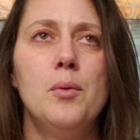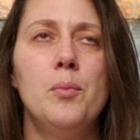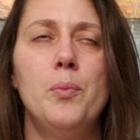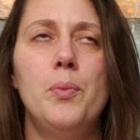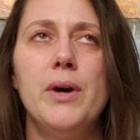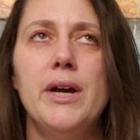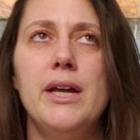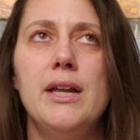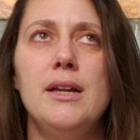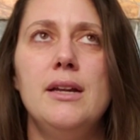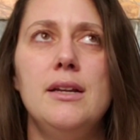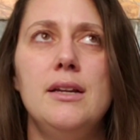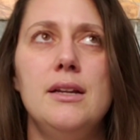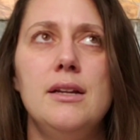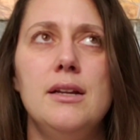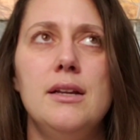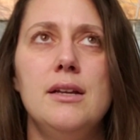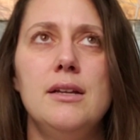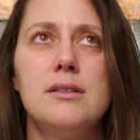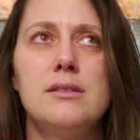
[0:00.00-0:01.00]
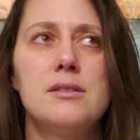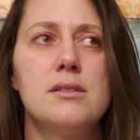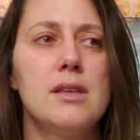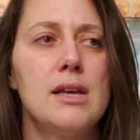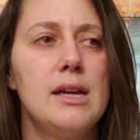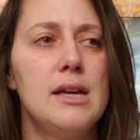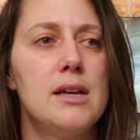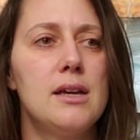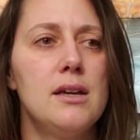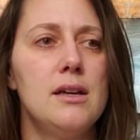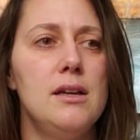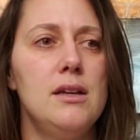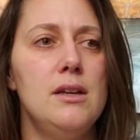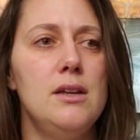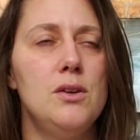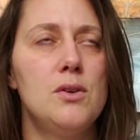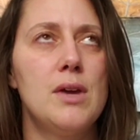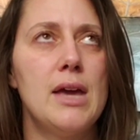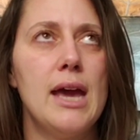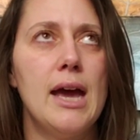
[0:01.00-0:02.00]
But it's like,
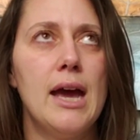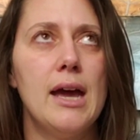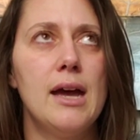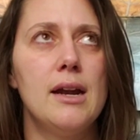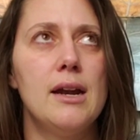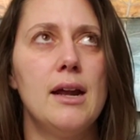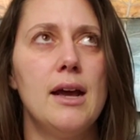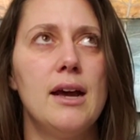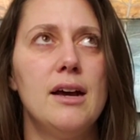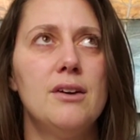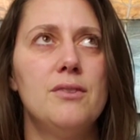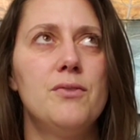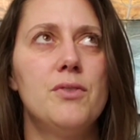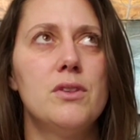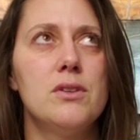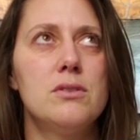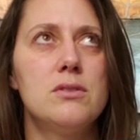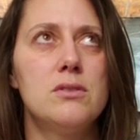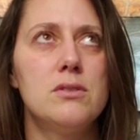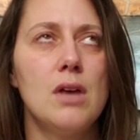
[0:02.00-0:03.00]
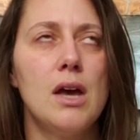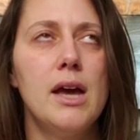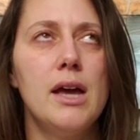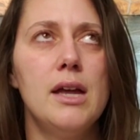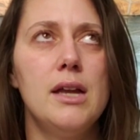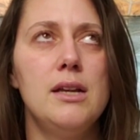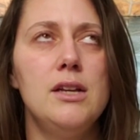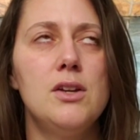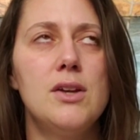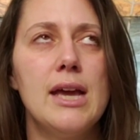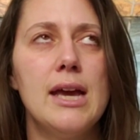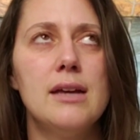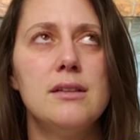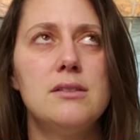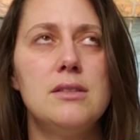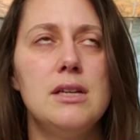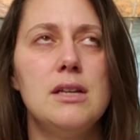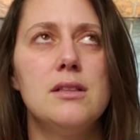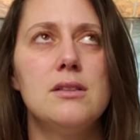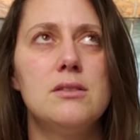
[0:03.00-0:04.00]
you can't have the sun, you can't
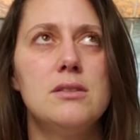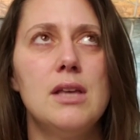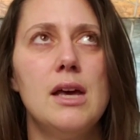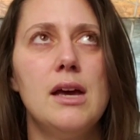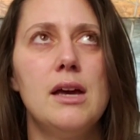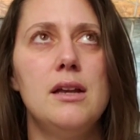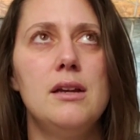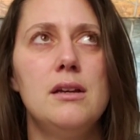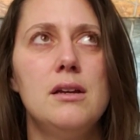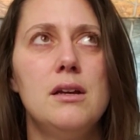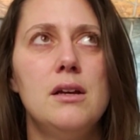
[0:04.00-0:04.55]
see the sun